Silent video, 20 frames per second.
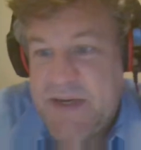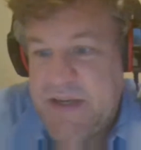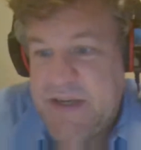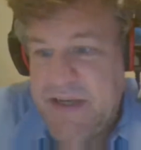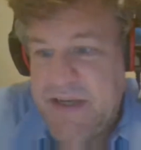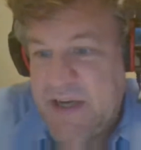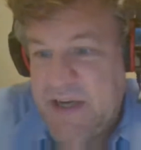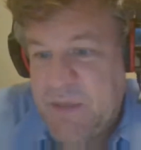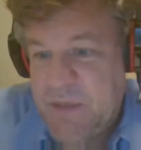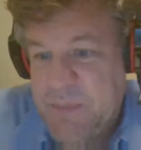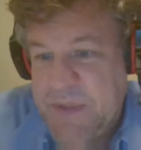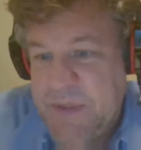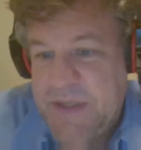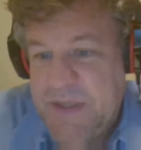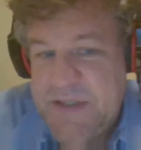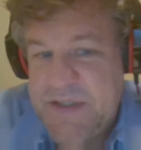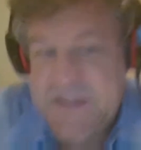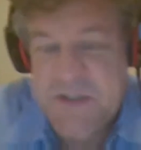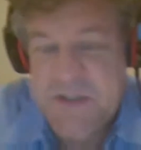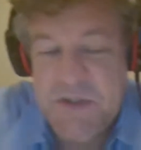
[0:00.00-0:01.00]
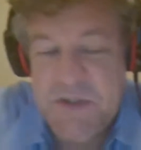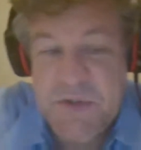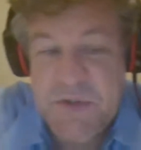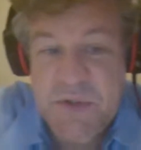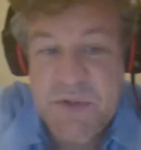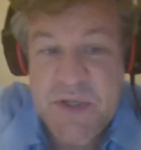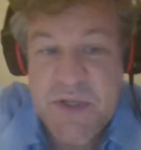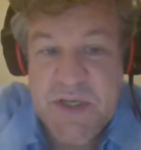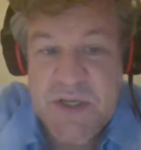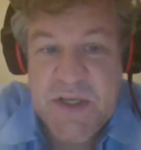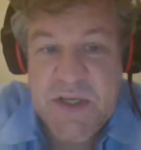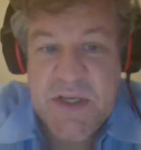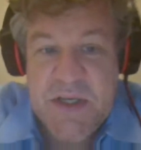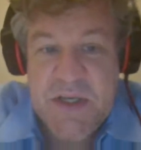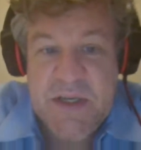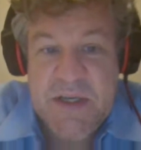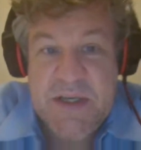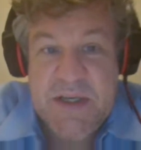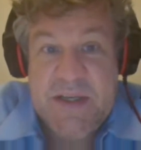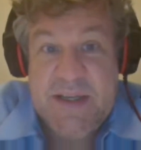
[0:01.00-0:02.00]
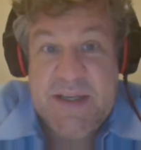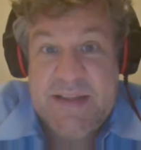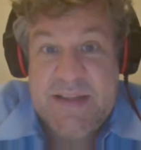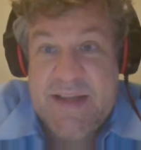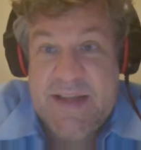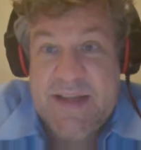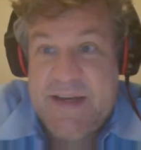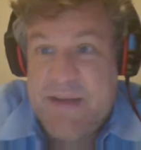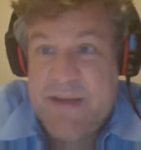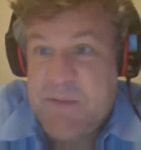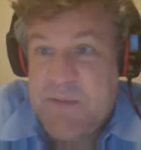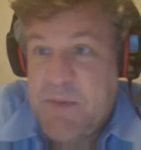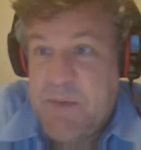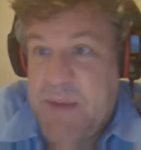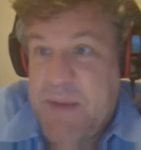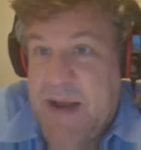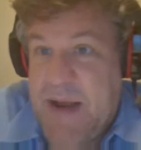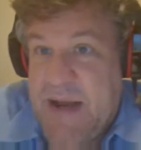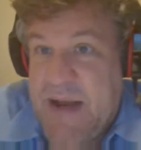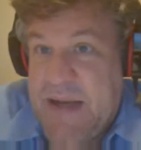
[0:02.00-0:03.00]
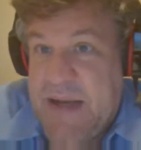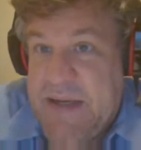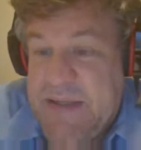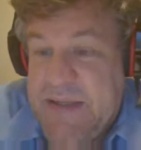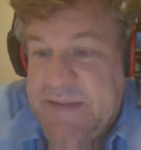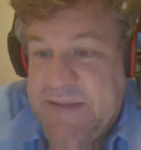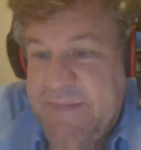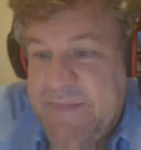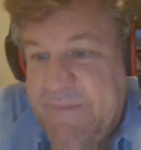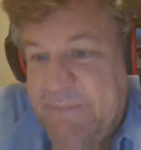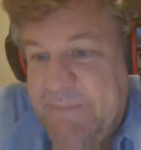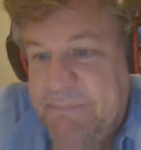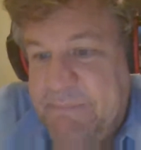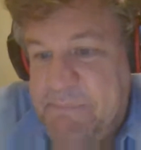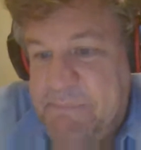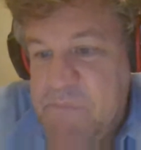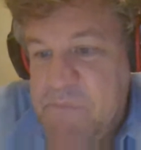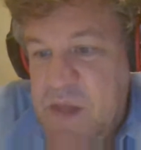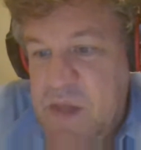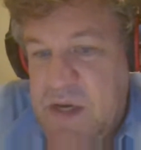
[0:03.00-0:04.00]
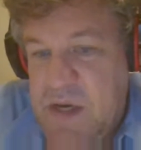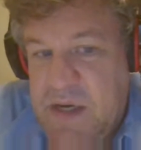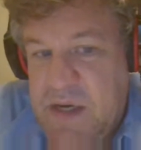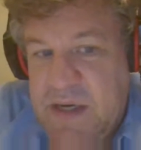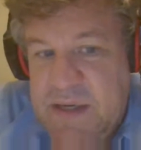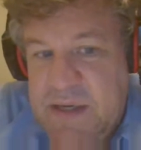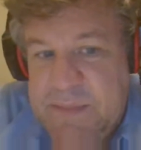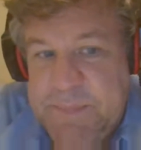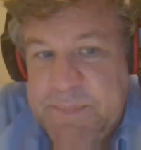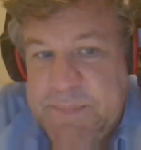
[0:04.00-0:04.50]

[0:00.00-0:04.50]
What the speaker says: help me to get that number back. Um,